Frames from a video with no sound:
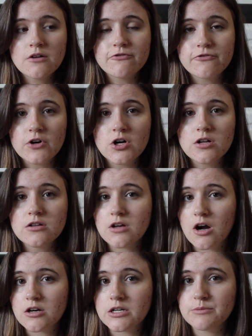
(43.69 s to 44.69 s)
fall
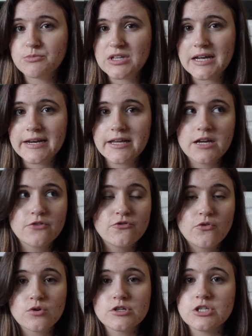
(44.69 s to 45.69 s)
garden planning
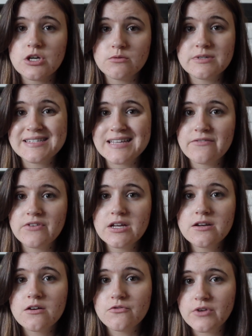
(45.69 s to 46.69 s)
for zone
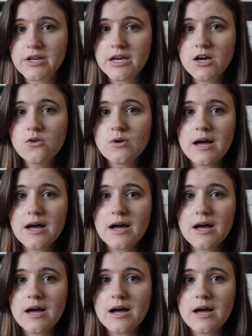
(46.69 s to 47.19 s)
7 video.